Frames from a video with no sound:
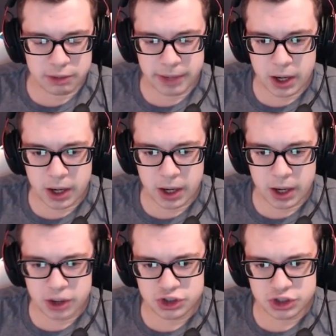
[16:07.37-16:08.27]
Power
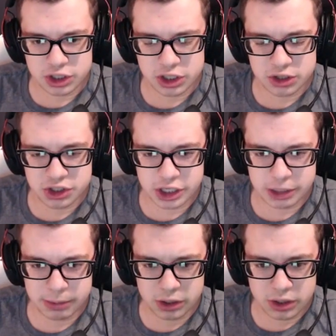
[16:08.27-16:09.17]
Punch and the
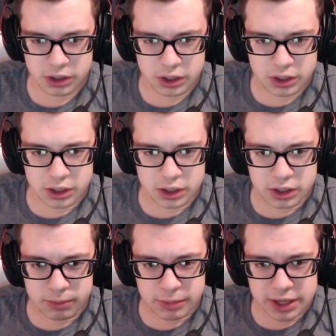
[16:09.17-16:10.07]
Shadow Ball
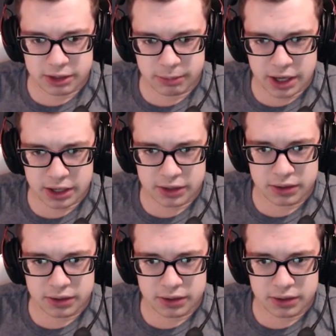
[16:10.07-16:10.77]
back to back.